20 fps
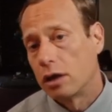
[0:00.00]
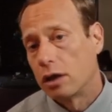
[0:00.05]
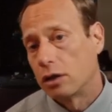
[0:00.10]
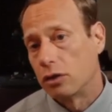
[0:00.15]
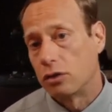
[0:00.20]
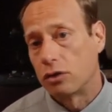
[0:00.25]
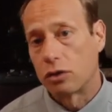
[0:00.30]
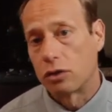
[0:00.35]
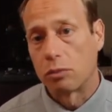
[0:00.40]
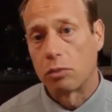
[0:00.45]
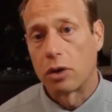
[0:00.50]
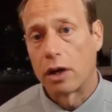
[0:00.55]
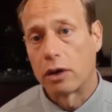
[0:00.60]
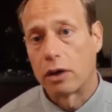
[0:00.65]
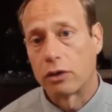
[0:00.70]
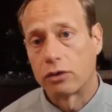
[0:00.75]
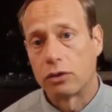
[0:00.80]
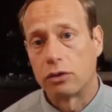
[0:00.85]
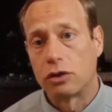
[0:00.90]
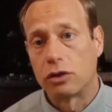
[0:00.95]
Use your
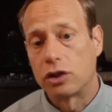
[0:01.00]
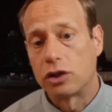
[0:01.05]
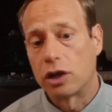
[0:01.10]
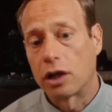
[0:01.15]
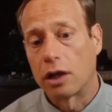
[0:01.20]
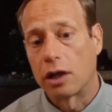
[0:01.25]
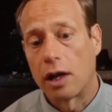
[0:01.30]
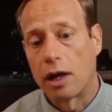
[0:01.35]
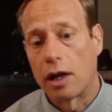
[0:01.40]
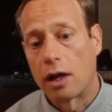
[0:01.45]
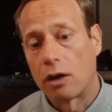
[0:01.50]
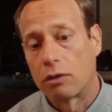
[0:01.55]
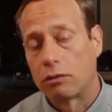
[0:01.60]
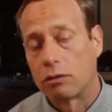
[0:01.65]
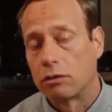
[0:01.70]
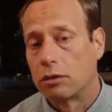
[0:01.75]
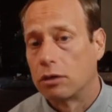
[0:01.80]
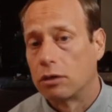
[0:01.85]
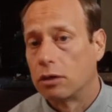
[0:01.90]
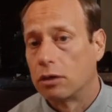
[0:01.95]
browser to check it
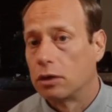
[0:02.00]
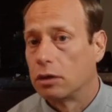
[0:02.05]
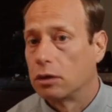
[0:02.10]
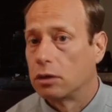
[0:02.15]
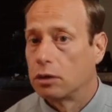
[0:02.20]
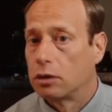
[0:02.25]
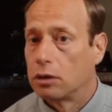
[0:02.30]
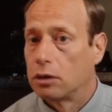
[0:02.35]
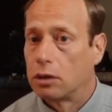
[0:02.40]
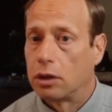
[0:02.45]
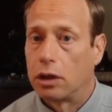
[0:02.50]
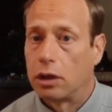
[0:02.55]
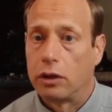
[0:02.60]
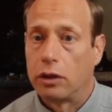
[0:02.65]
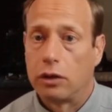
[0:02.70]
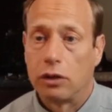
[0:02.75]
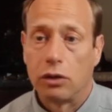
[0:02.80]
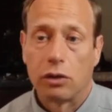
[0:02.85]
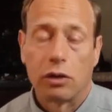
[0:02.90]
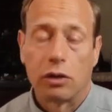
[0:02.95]
out,
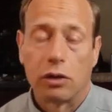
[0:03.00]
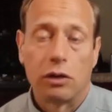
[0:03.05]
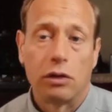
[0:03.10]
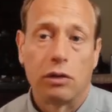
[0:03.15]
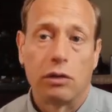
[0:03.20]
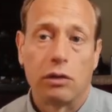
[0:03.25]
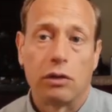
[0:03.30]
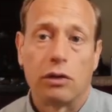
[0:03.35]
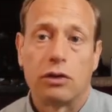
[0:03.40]
and then